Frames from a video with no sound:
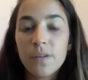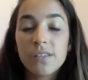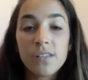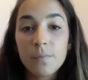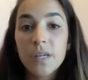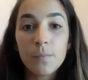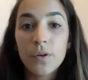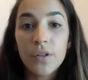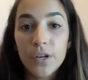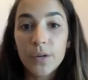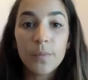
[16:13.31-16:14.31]
but some
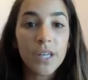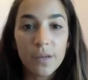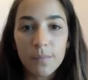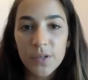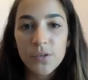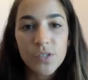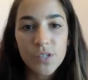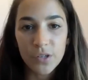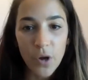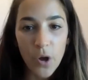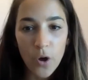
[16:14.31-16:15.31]
people, they're being abused in
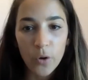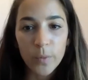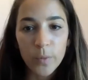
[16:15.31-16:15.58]
their home.